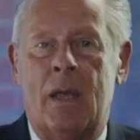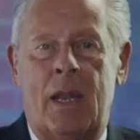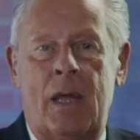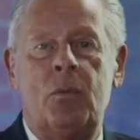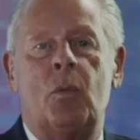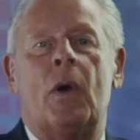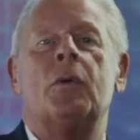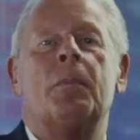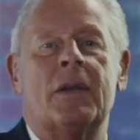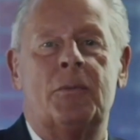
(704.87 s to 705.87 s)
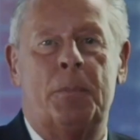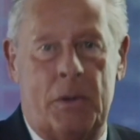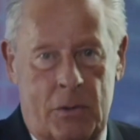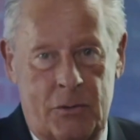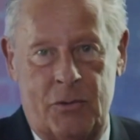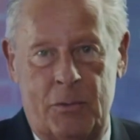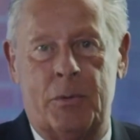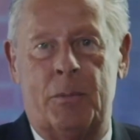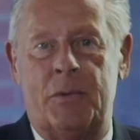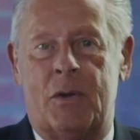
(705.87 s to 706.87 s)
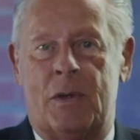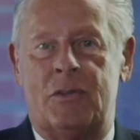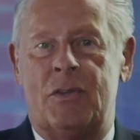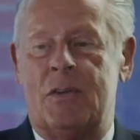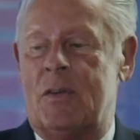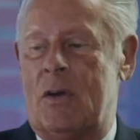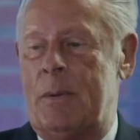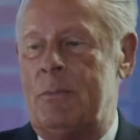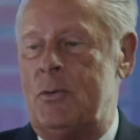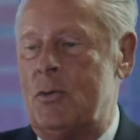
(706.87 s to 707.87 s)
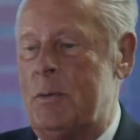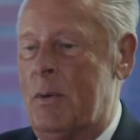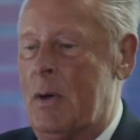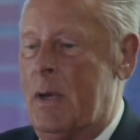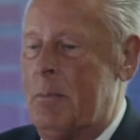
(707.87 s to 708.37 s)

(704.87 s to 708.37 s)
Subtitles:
Hello, and welcome back to part 2 of Property Question Time, joined by